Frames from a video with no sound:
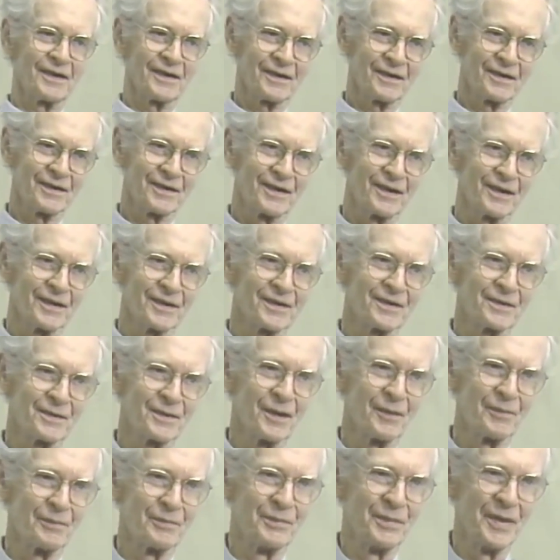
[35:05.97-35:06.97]

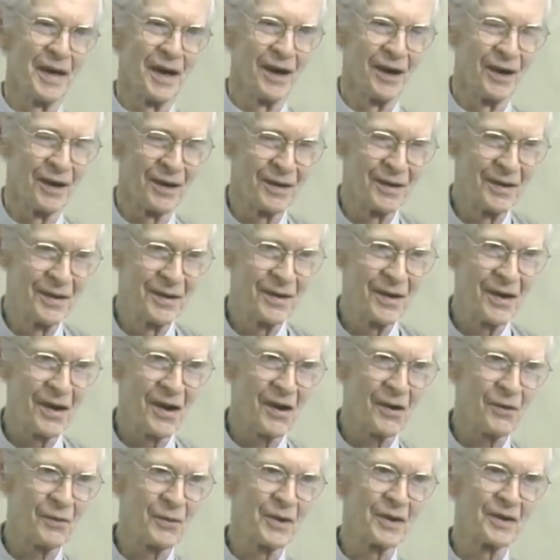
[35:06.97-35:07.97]
the bell
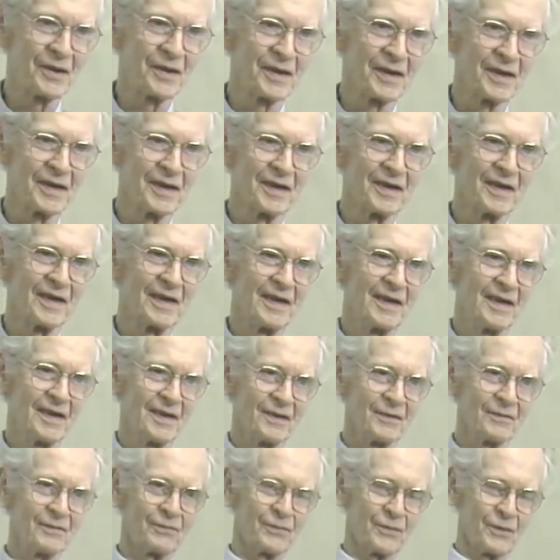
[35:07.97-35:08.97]
with the
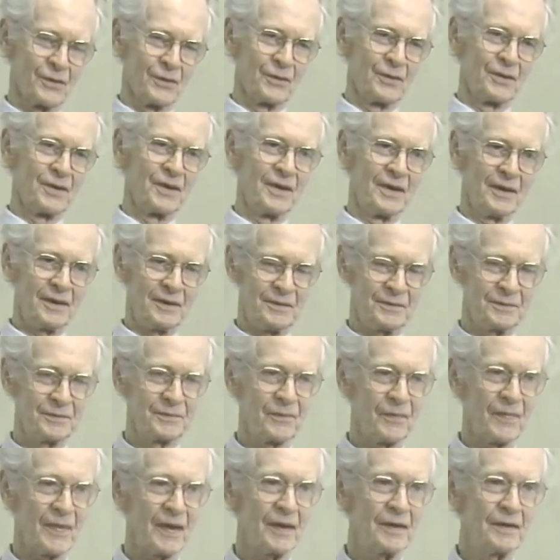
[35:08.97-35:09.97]
food,
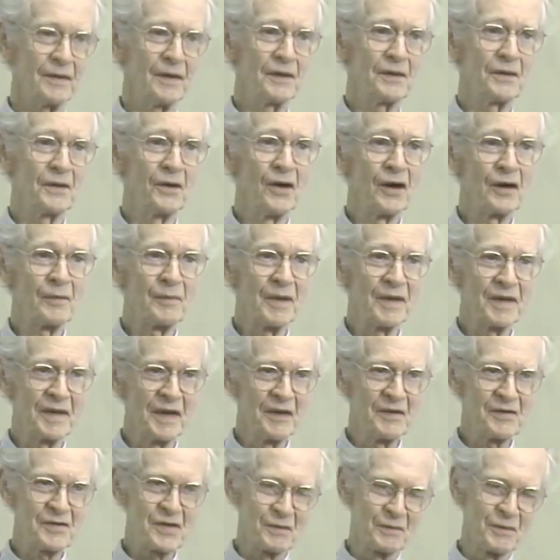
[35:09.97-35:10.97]
the dog
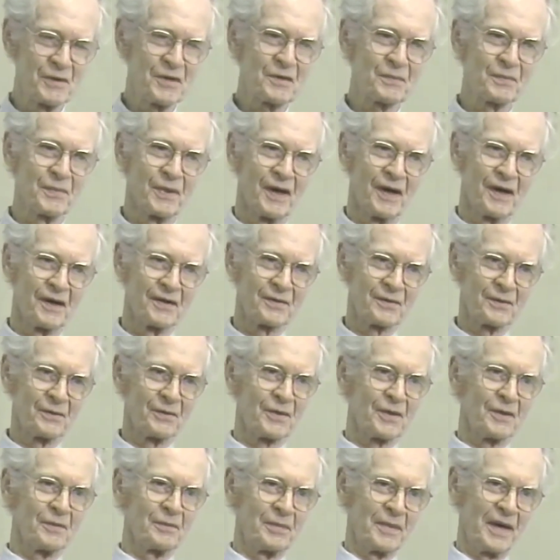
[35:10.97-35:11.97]
begins to respond to
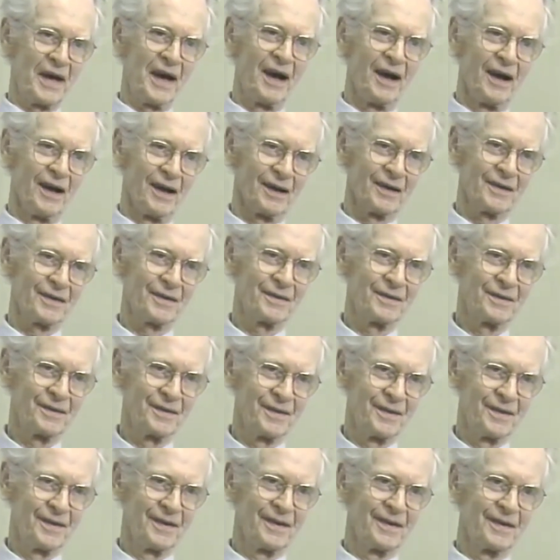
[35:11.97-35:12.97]
the bell.
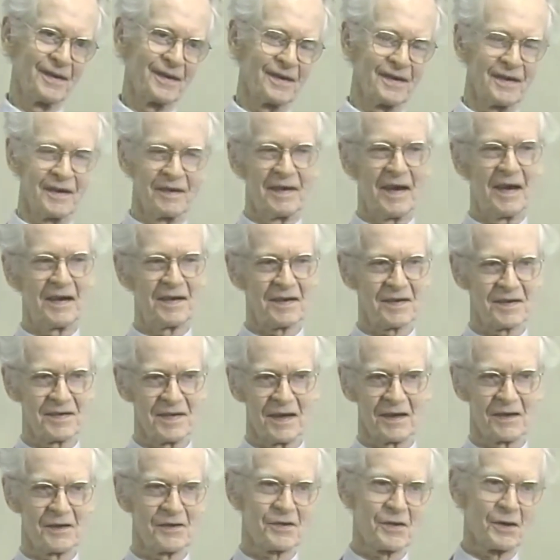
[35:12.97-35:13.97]
Now that is
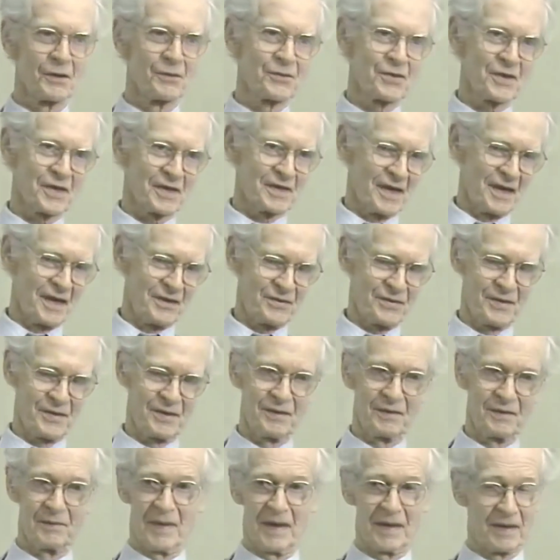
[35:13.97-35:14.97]
not
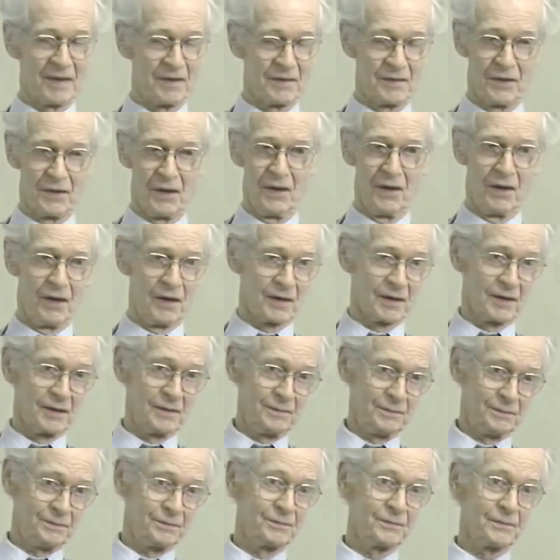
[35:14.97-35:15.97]
association by the dog,
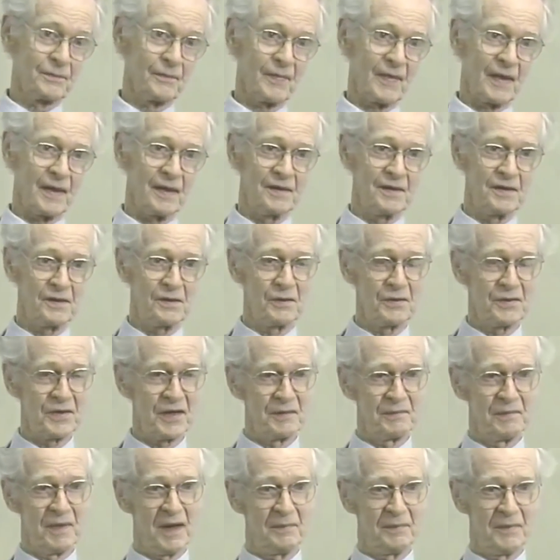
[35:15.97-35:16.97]
it's
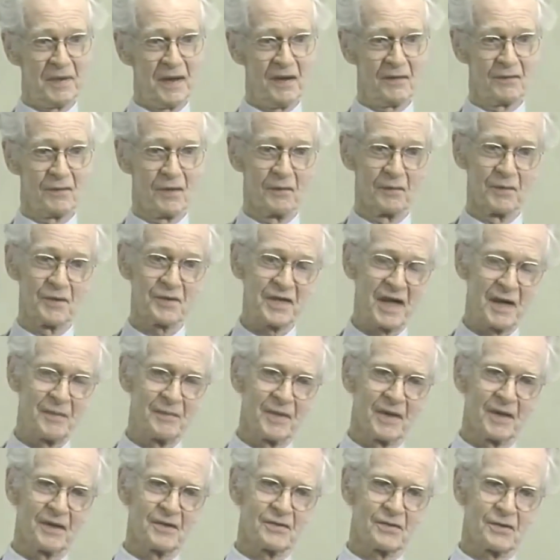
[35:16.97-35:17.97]
associated by Pavlov. The same
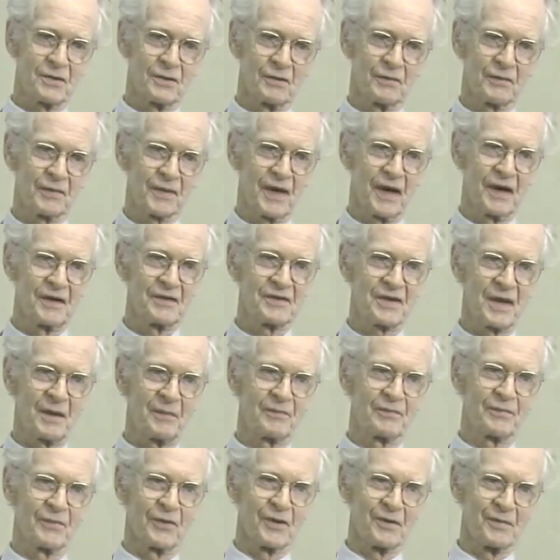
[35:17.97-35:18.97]
thing is true of
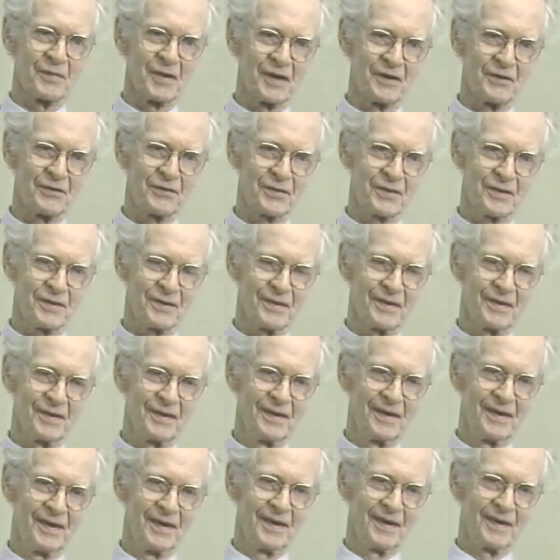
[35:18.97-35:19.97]
concept formation.
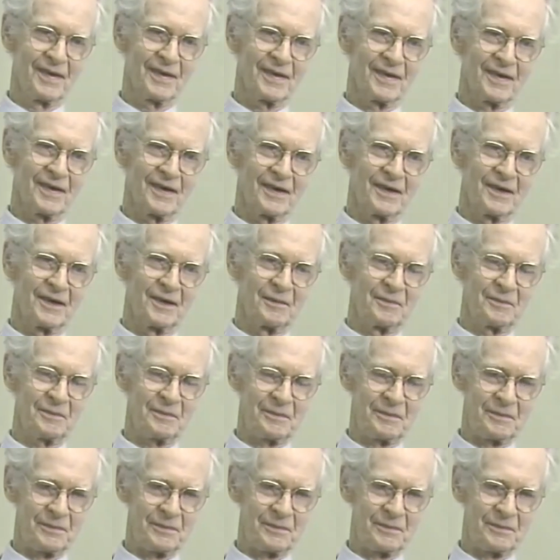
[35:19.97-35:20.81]
Um,